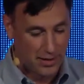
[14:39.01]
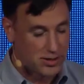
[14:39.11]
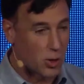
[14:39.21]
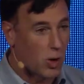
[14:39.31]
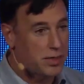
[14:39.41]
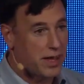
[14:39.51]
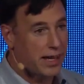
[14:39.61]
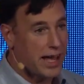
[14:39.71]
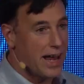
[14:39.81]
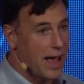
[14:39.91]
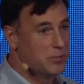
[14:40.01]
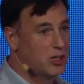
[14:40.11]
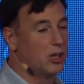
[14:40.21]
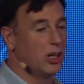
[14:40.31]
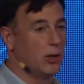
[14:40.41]
So one thing I'd
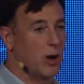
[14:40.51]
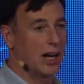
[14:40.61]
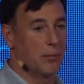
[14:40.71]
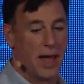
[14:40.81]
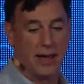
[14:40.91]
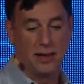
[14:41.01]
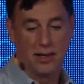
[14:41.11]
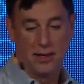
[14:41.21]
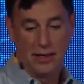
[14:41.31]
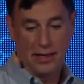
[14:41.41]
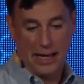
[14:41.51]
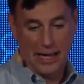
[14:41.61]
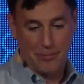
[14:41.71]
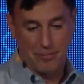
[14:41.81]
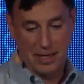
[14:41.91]
absolutely recommend
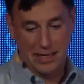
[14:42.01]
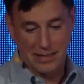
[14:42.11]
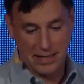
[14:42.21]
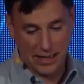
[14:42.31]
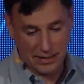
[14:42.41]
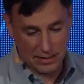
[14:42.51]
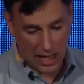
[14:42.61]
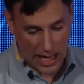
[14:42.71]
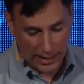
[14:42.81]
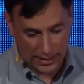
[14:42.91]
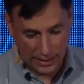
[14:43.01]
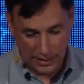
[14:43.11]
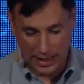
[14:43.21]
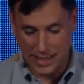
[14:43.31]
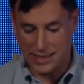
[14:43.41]
is things like
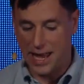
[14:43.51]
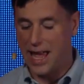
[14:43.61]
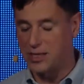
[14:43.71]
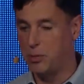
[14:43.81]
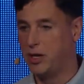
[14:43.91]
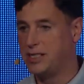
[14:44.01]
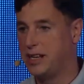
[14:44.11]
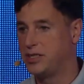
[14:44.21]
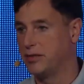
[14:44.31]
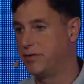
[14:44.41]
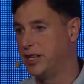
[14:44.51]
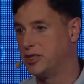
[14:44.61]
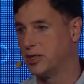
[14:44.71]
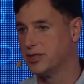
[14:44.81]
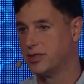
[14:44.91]
anti-exploitation
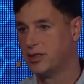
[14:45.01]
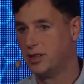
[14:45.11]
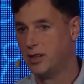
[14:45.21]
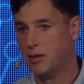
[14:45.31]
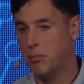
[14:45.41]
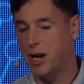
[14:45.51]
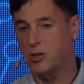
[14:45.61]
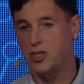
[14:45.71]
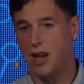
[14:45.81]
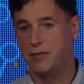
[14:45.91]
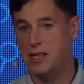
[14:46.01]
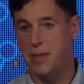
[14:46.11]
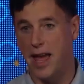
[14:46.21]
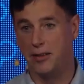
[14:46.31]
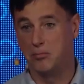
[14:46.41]
features. Microsoft
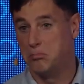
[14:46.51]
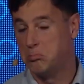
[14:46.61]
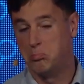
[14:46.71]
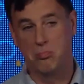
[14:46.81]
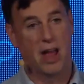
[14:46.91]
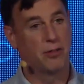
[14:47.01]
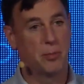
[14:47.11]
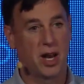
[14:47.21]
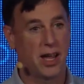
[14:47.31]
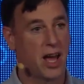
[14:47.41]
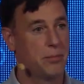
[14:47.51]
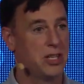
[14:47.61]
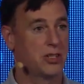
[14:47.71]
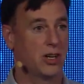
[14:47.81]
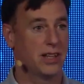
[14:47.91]
EMET. Everybody ought to be
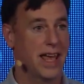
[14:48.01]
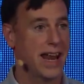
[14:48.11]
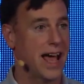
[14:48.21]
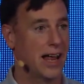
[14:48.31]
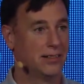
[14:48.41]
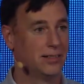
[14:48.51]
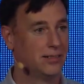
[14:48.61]
turning that on,